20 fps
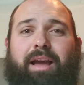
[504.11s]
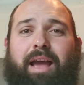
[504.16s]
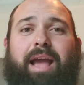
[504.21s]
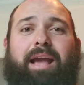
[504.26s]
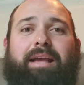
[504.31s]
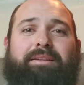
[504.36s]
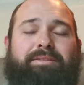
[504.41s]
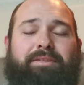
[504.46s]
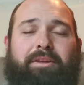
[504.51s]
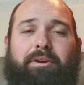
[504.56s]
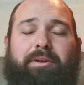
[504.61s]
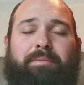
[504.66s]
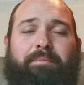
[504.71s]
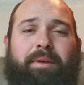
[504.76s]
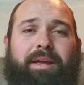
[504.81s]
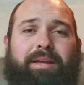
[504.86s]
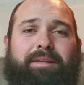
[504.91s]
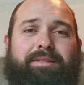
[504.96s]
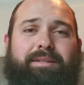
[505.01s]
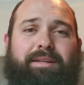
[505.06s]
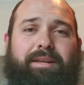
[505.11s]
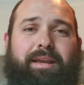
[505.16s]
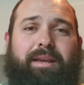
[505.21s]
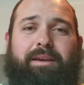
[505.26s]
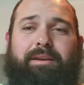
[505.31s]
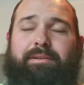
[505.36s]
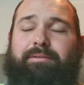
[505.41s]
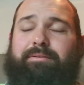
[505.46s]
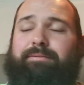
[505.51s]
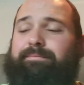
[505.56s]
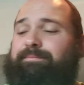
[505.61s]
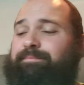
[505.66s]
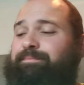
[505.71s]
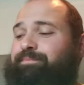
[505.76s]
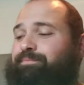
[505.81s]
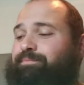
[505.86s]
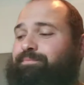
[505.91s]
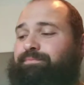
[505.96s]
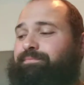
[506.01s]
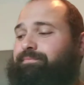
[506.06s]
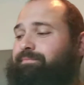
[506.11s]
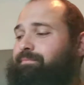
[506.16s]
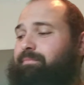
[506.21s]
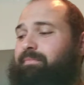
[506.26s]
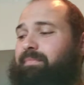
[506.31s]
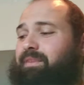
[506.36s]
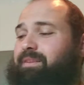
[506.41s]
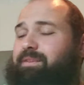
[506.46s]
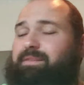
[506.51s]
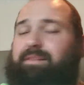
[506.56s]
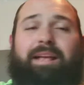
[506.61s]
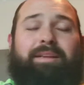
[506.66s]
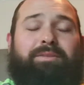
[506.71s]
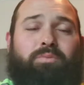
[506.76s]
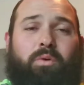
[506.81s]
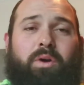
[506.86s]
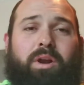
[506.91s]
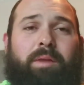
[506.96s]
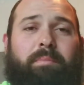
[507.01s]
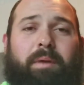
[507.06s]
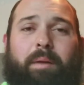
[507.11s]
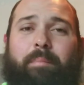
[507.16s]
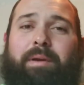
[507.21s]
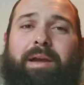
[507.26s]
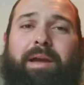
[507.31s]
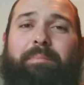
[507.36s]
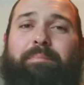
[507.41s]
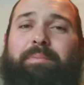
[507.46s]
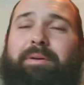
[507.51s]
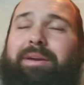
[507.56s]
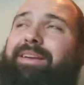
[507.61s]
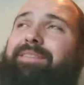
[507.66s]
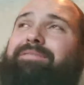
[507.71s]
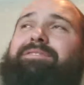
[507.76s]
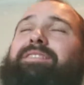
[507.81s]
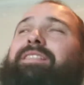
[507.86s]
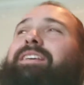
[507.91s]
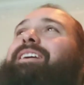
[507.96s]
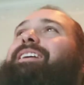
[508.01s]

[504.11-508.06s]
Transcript: has 30 minutes to kill. So that's one of my pet peeves.